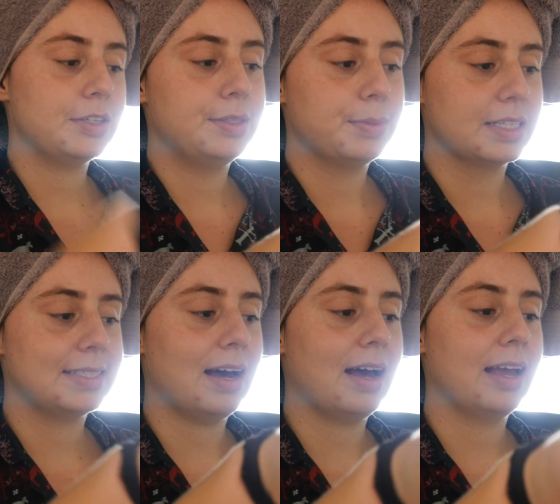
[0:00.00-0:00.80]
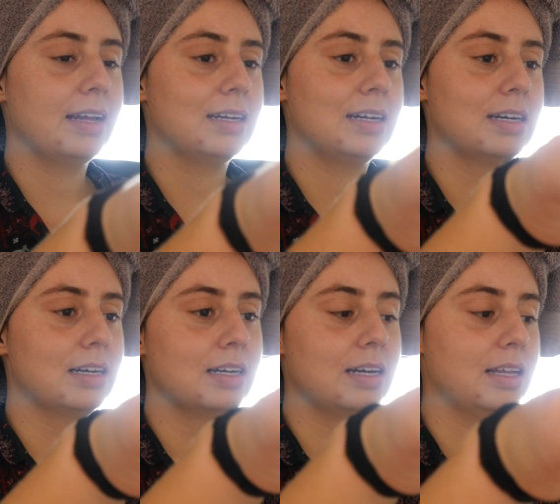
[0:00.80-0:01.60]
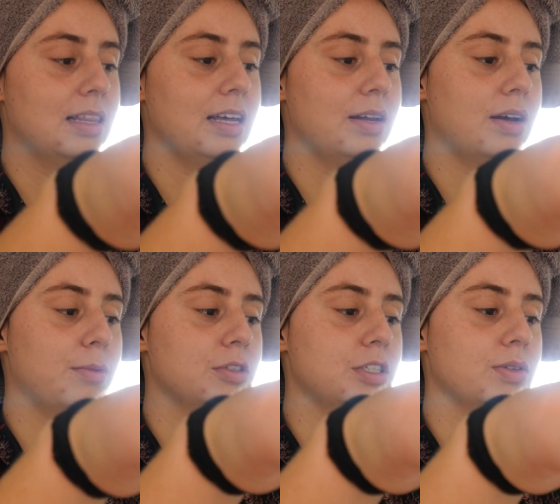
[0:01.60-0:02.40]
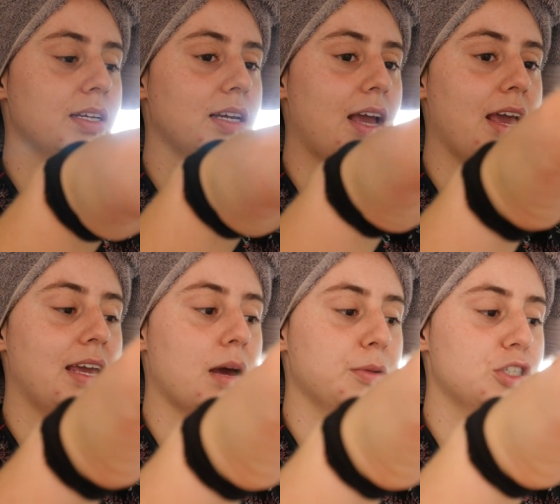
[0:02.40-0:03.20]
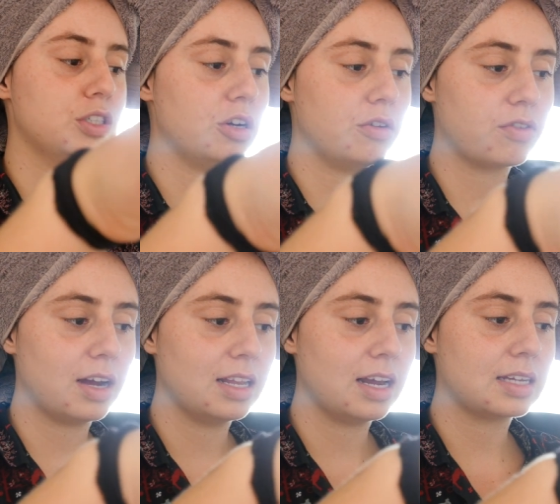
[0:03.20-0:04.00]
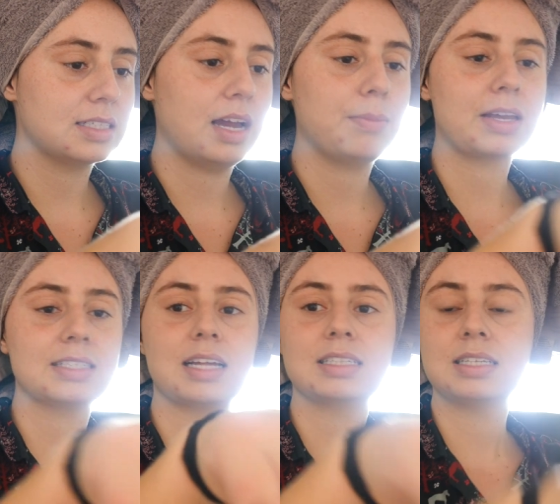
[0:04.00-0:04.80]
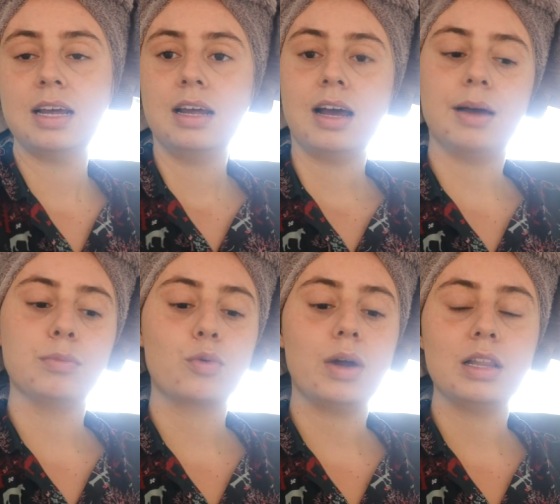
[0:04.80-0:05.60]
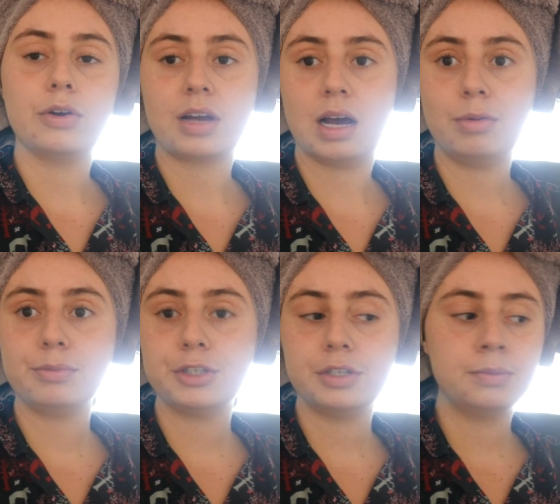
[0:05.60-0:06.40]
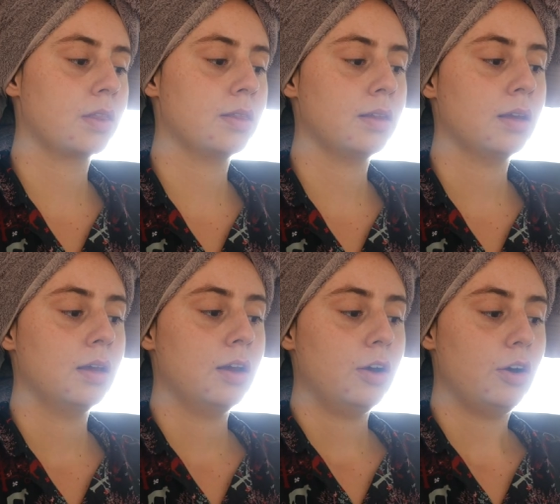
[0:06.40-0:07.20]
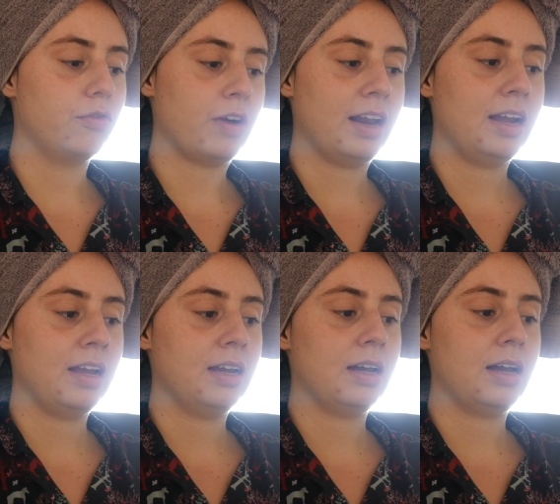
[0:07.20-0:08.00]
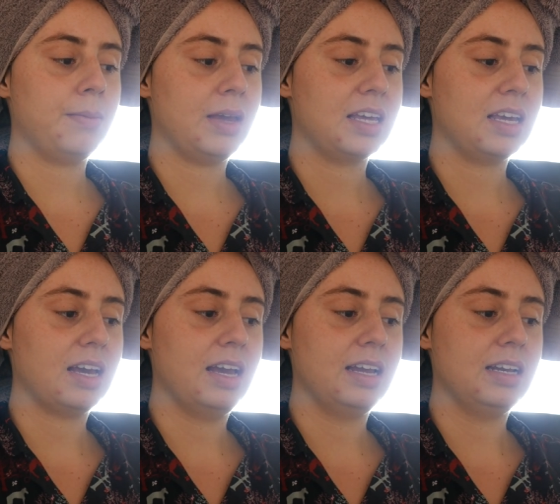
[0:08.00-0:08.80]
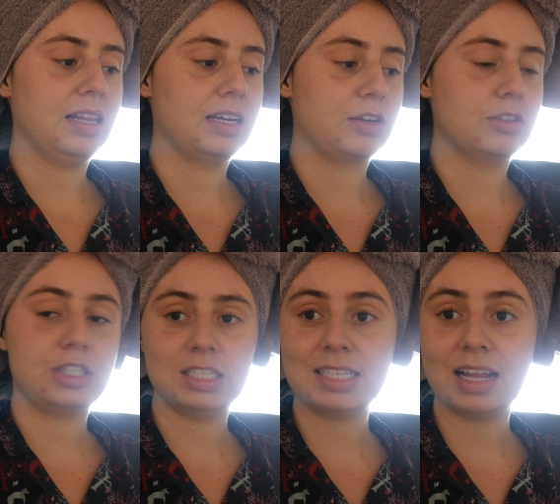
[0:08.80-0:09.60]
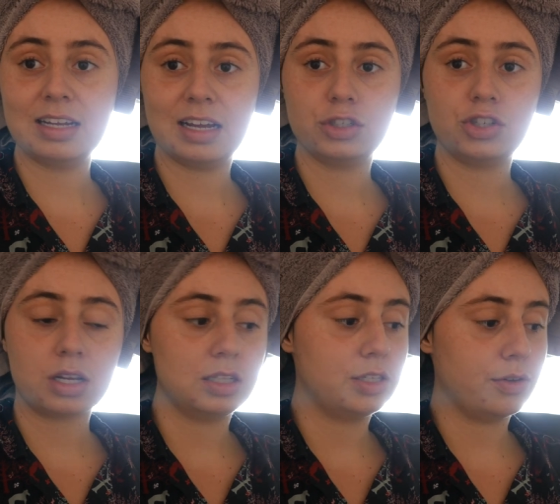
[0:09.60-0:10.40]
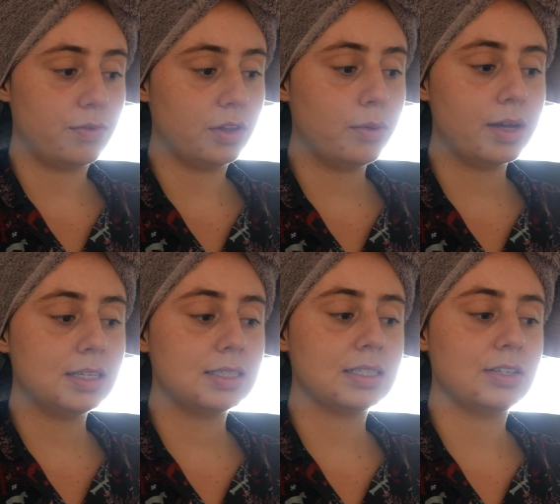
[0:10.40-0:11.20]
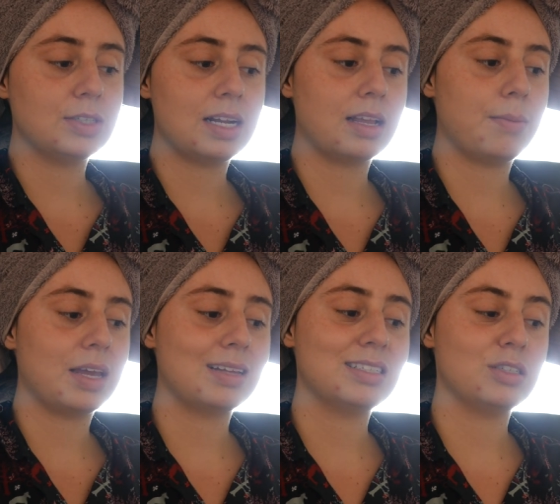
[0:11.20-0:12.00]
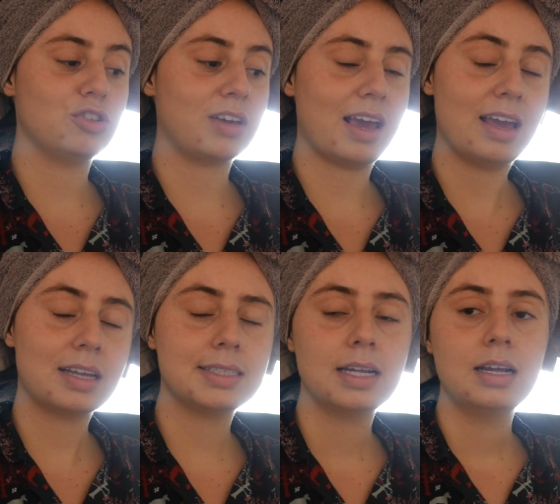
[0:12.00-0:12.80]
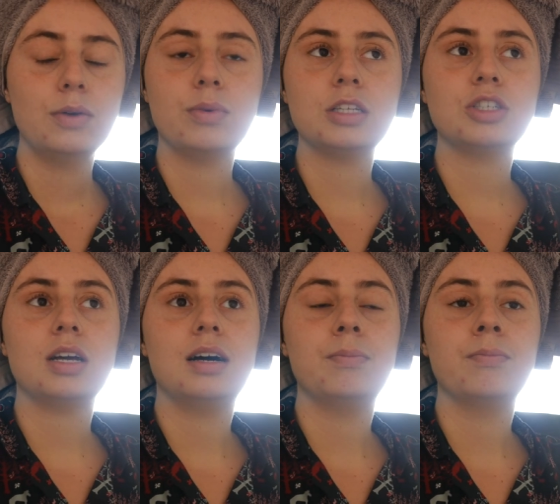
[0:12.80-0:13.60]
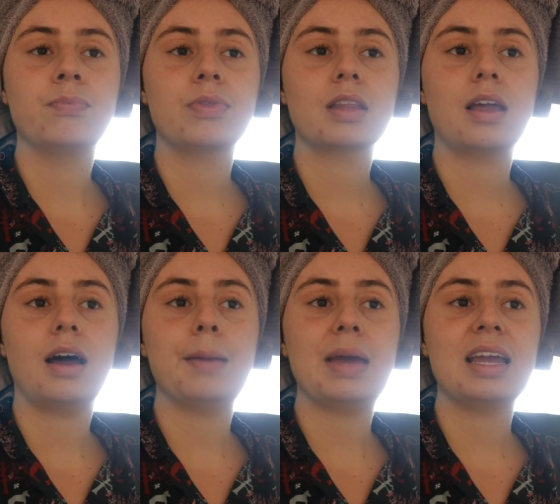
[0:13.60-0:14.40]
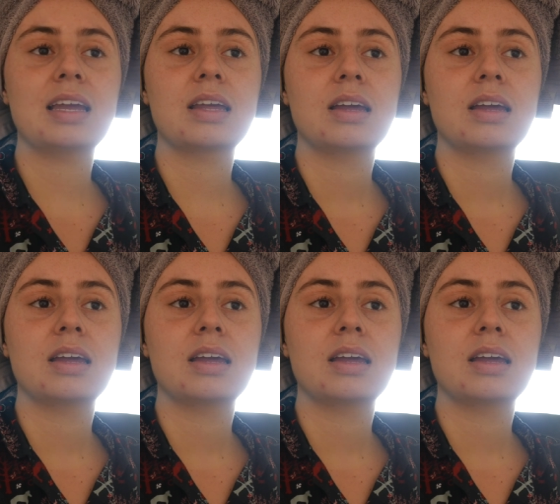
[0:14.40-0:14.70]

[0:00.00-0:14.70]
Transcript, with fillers: soup on the side. Uh, then I'm also doing a cabbage stir fry the next night because that's um, quite a low carb option. On Friday, I'm making another goat's cheese salad and chicken soup for Lewis. On Saturday, I'm making sugar eggs, which um, I make